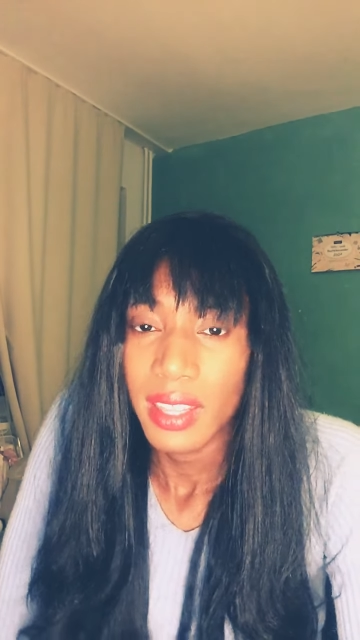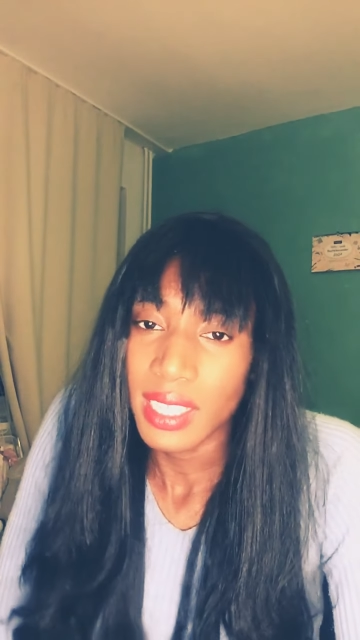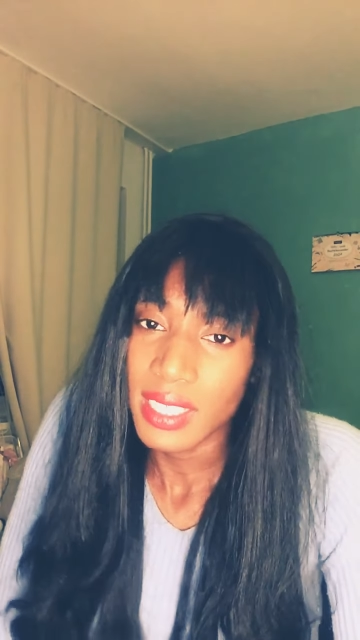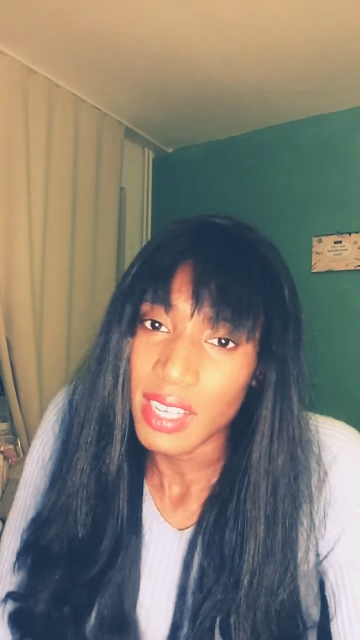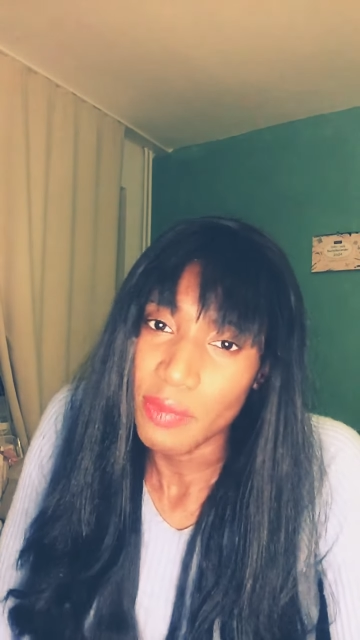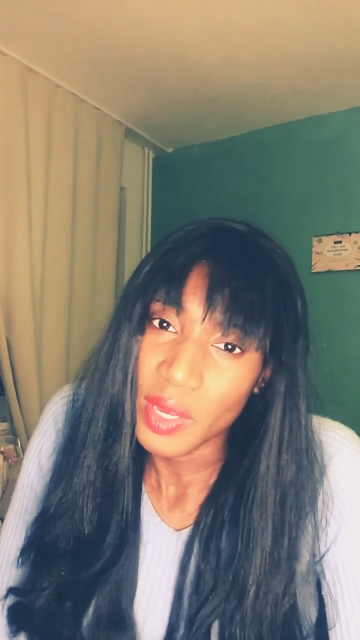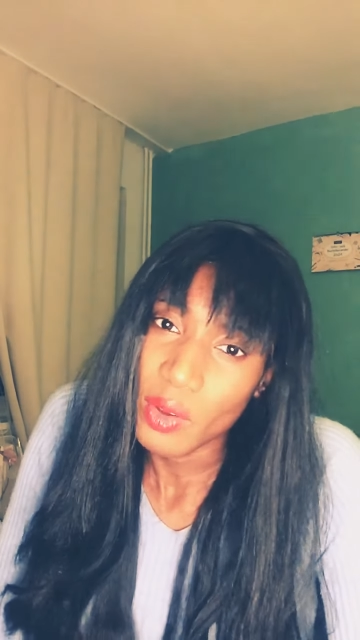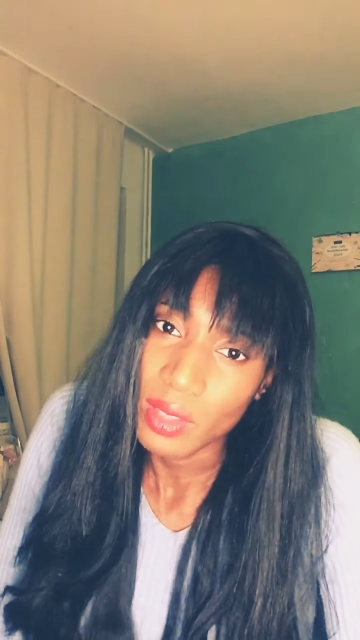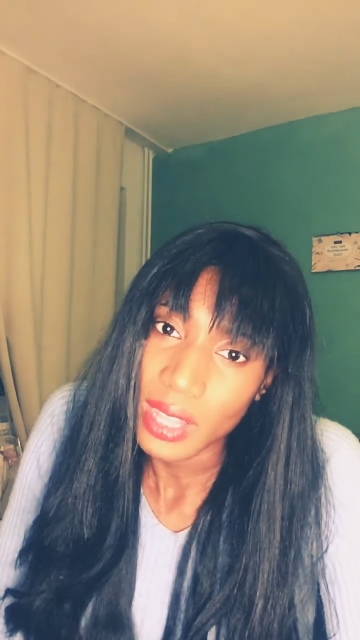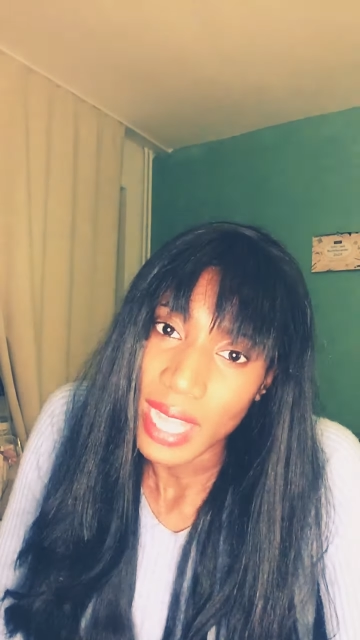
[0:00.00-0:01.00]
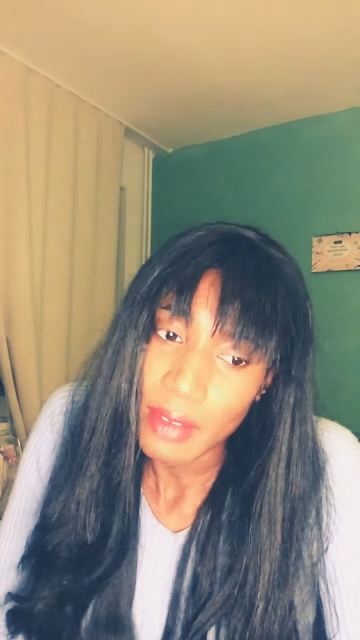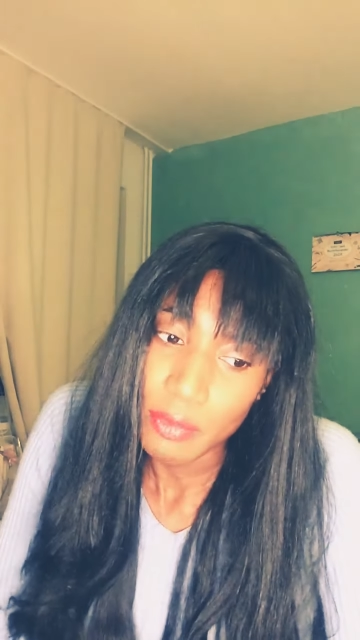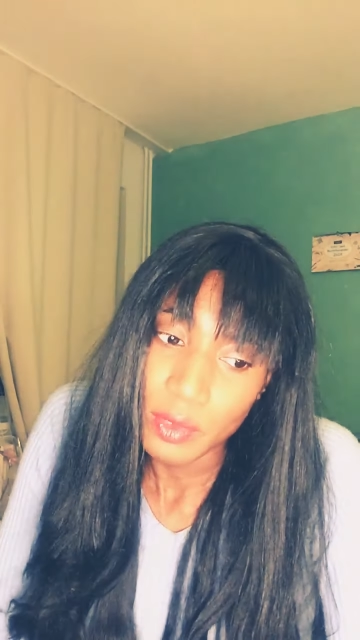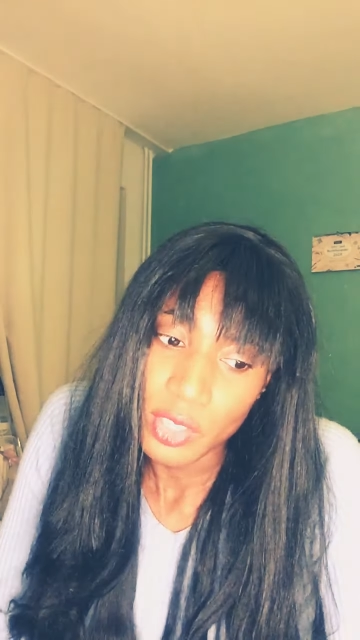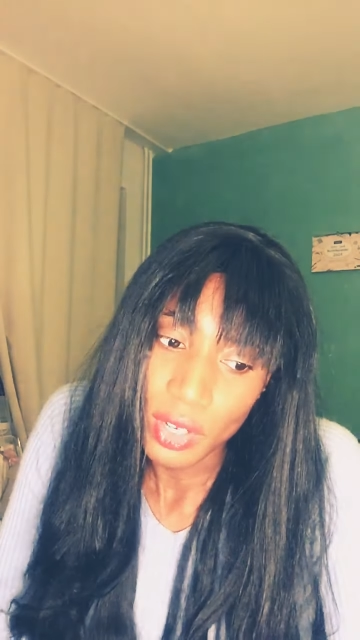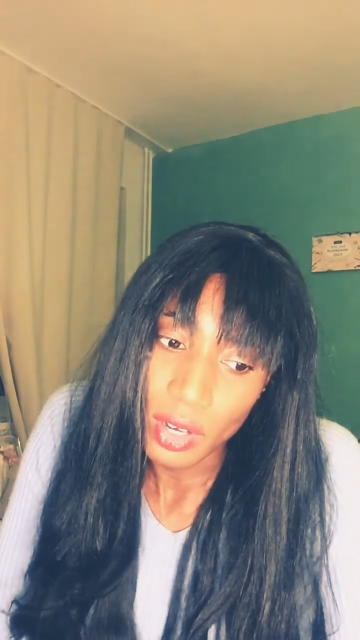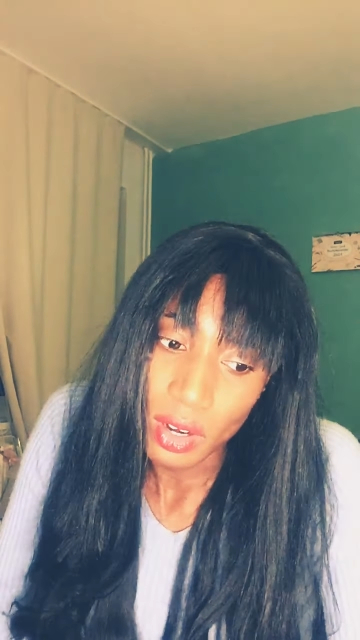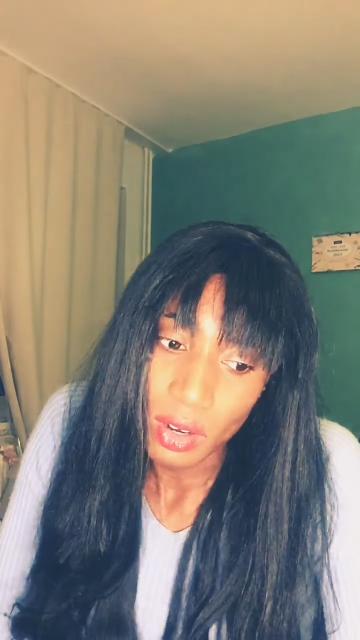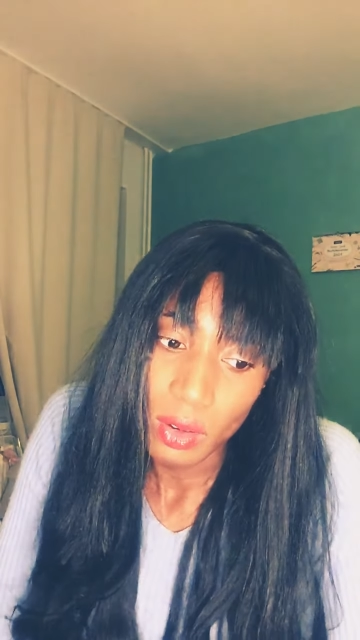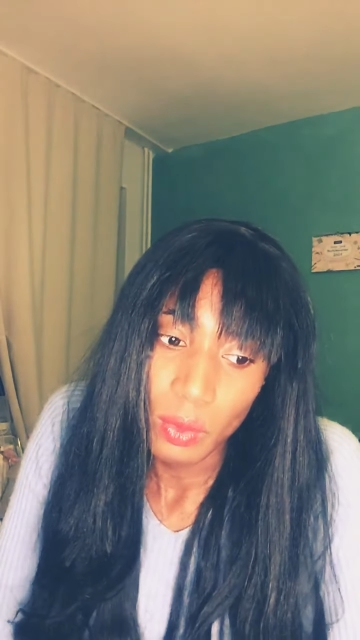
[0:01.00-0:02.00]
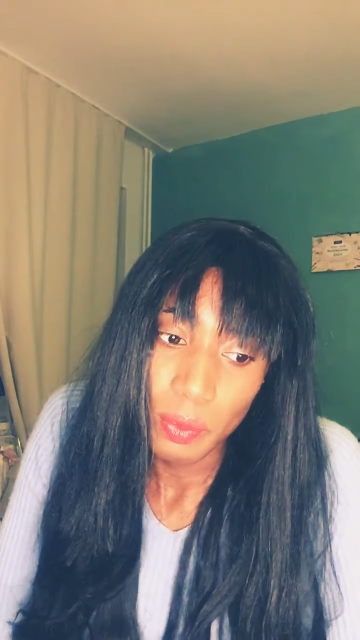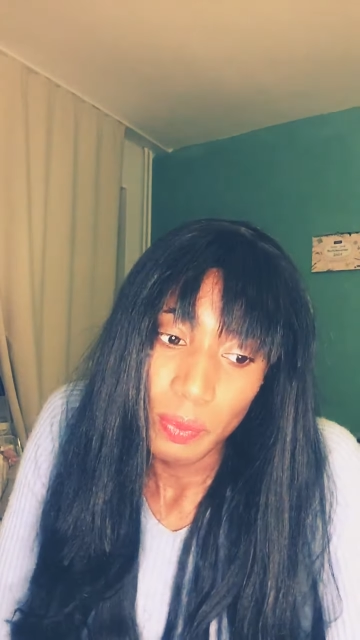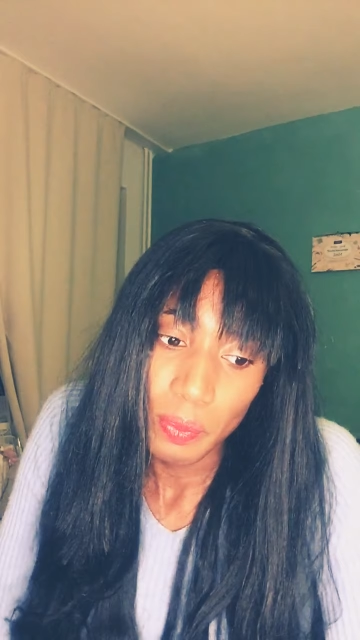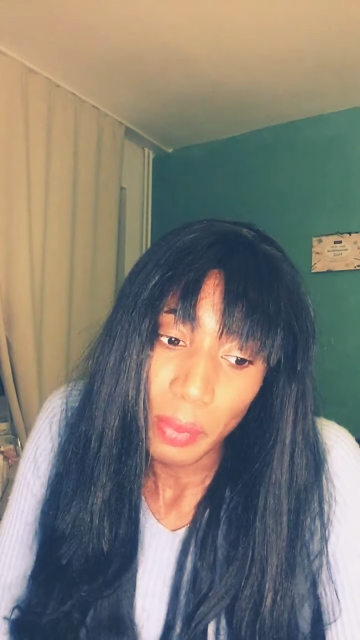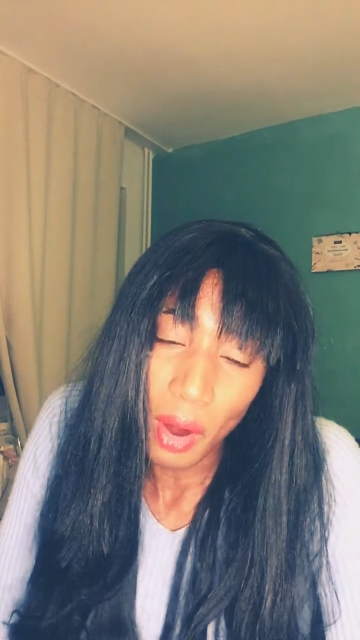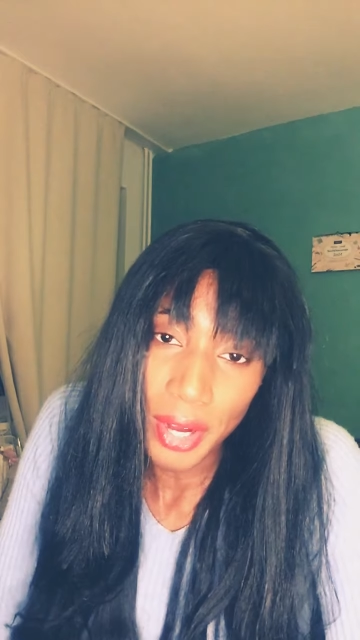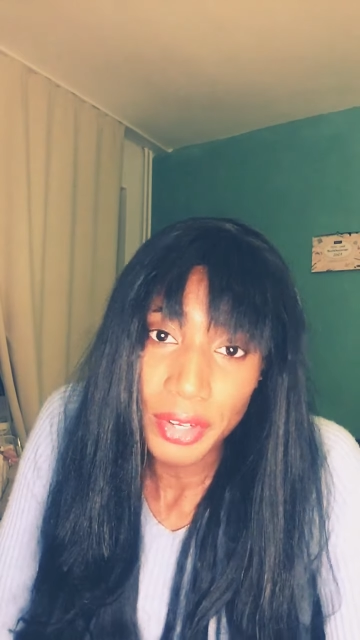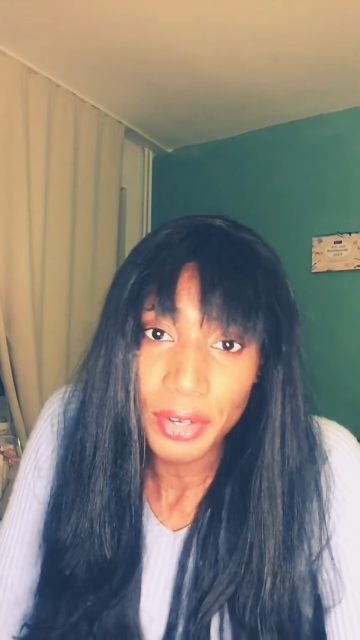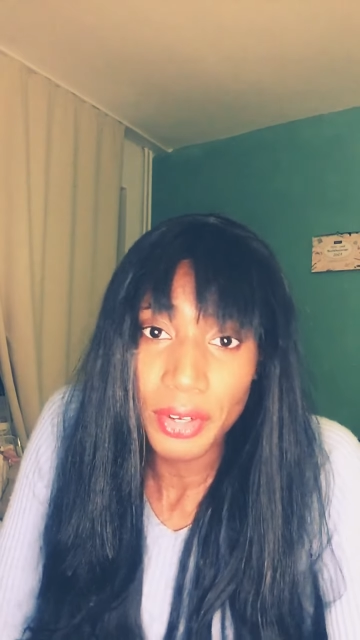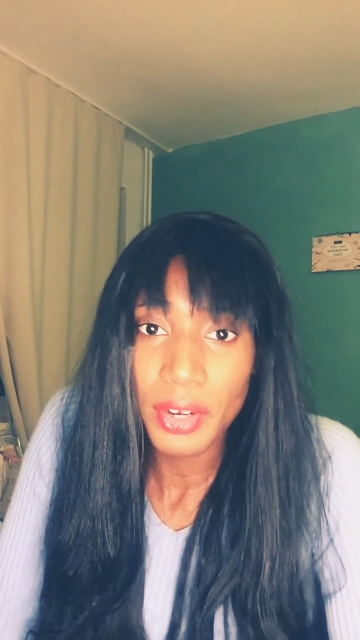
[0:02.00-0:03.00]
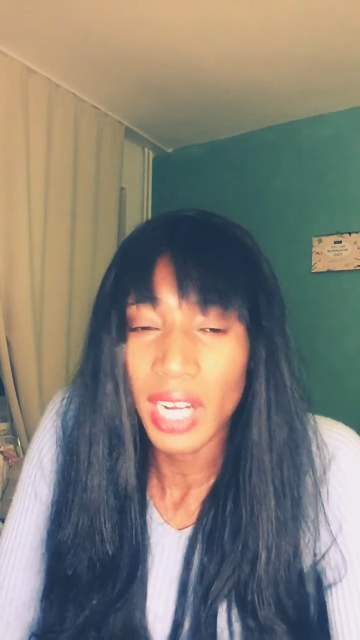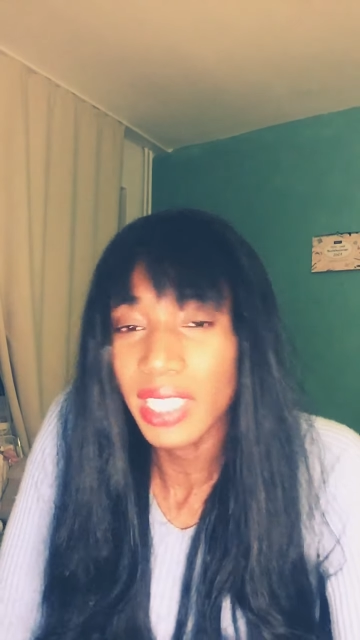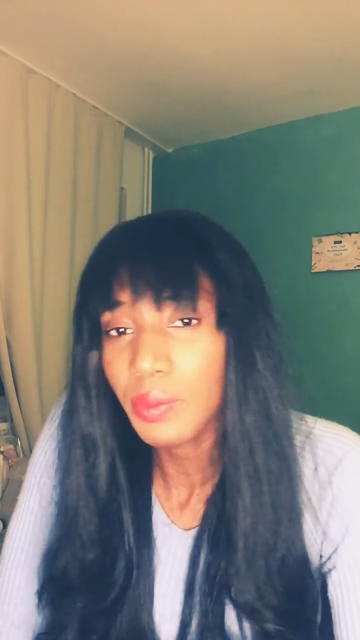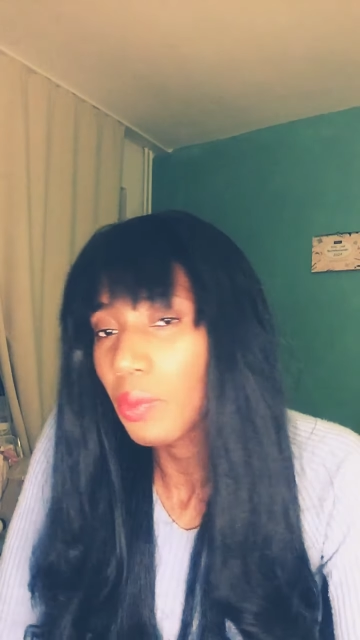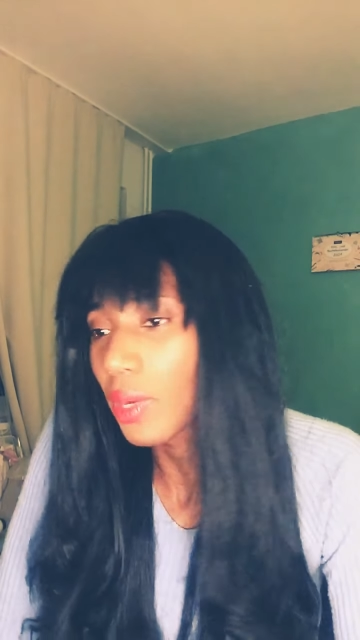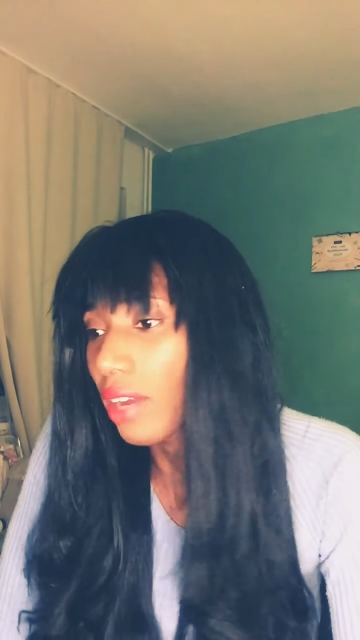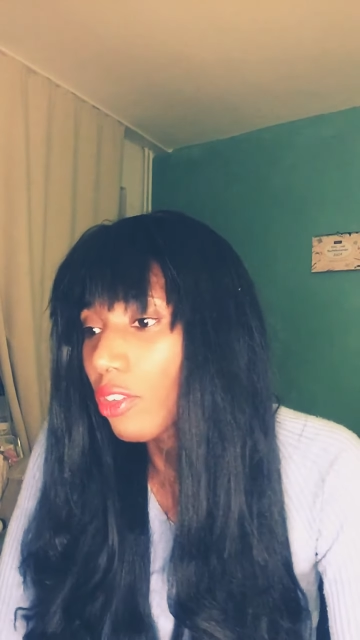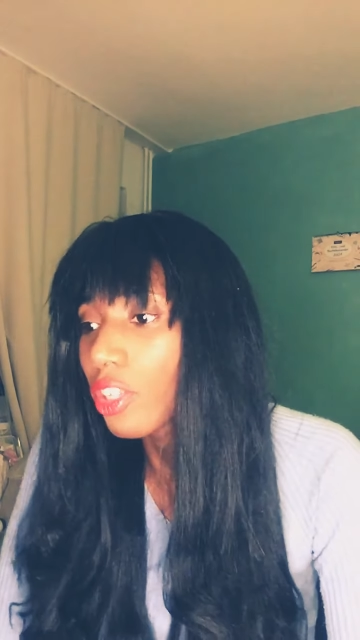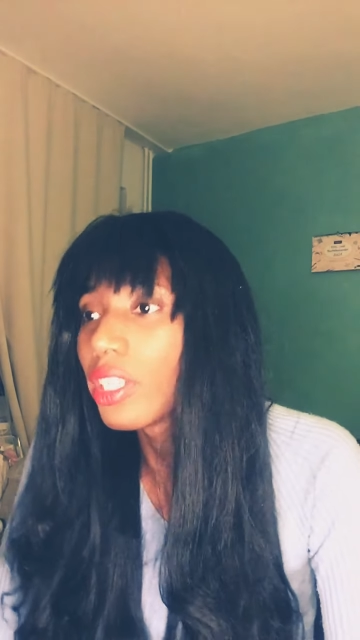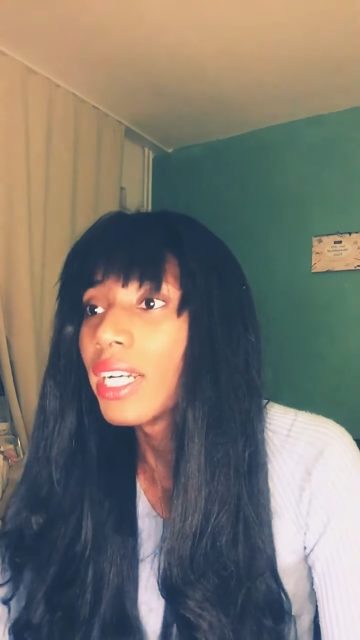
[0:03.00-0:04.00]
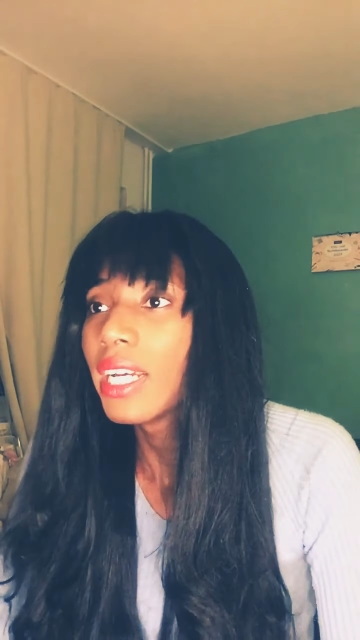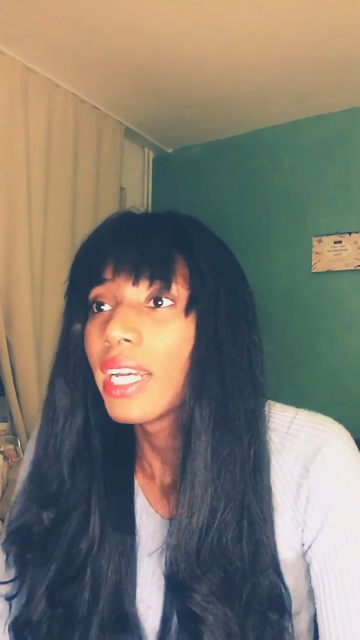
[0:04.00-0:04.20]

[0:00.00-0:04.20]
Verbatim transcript: things have been going left with your partner, husband, whatever,